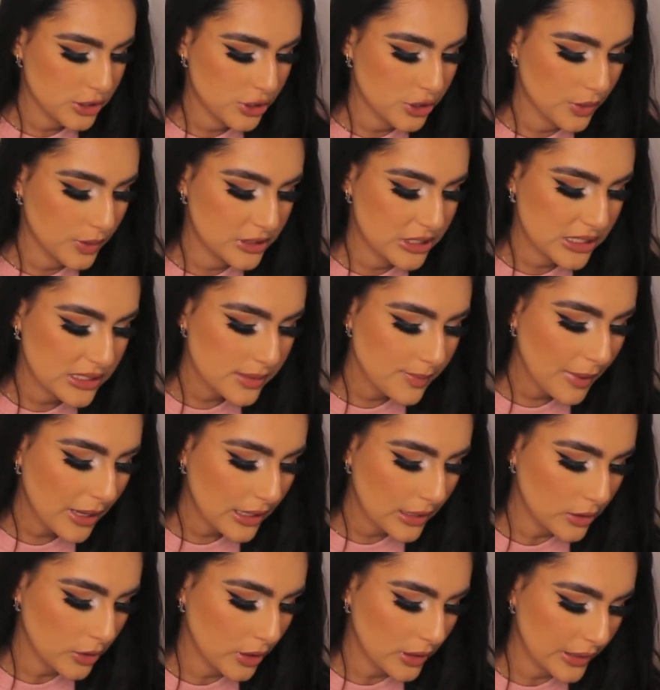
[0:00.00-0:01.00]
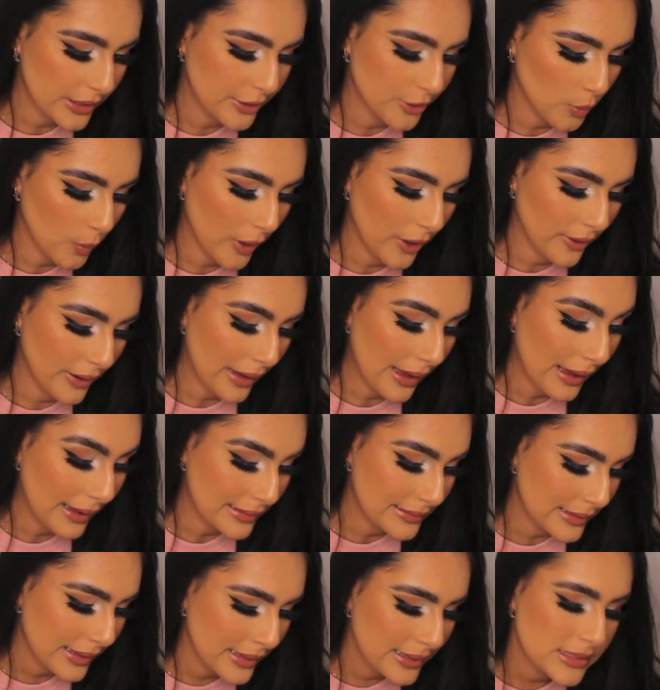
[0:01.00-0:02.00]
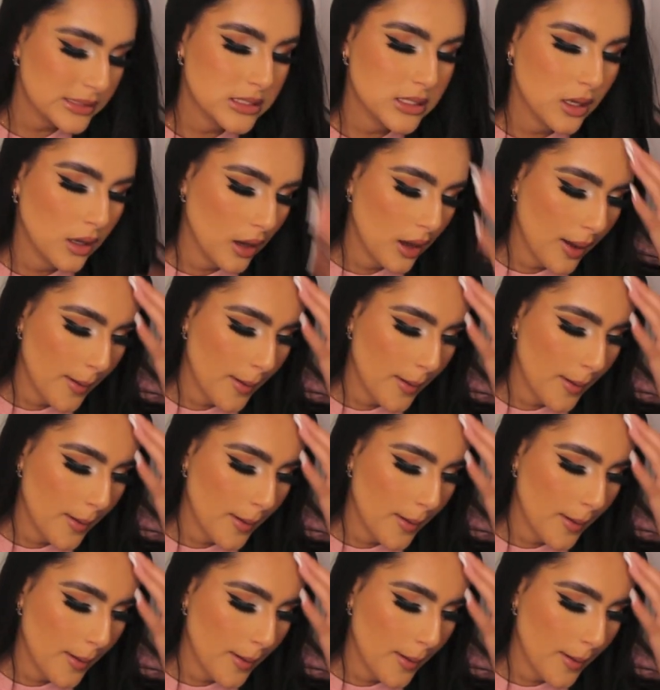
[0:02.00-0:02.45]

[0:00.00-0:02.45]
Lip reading: so it doesn't make it look like you're wearing highlight,